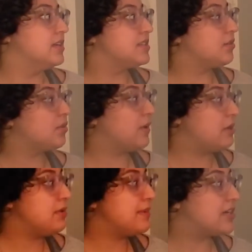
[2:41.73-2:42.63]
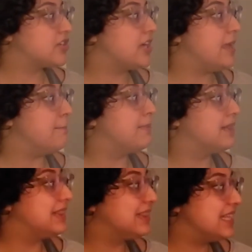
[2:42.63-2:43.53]
So the way we measure
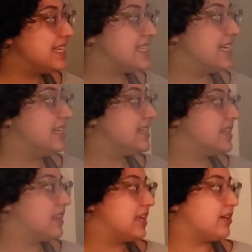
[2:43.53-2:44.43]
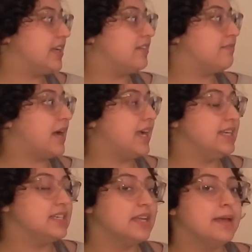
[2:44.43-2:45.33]
implicit theory of
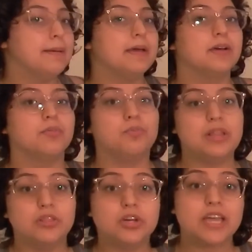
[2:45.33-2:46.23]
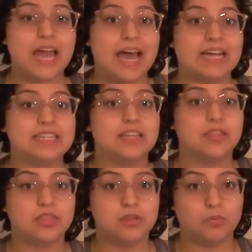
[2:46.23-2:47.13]
mind, we look at
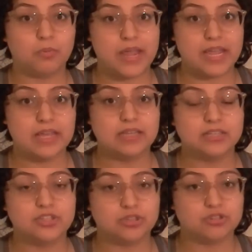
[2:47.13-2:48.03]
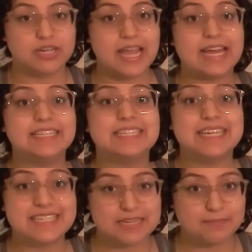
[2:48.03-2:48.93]
the way children
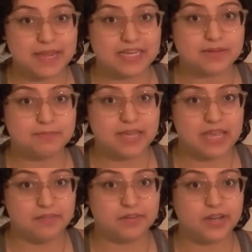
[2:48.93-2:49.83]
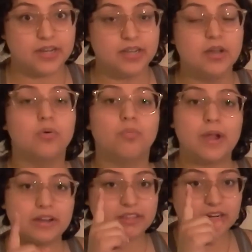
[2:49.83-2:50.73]
anticipate behavior,
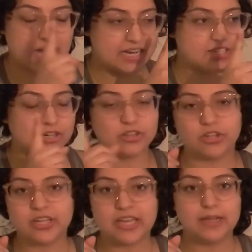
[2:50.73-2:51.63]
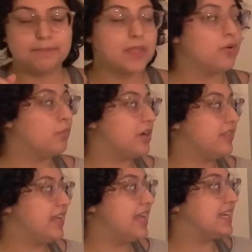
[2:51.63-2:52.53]
where their eyes are looking, where
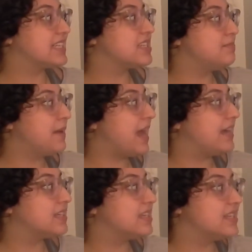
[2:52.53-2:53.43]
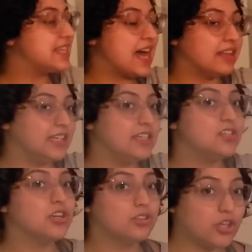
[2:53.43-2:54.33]
they expect Sally
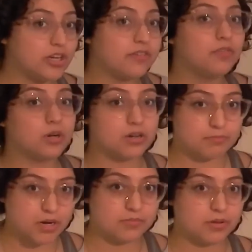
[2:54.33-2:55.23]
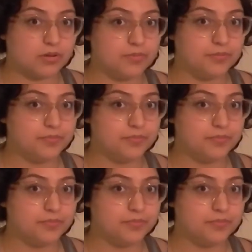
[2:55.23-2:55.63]
to look for her marble.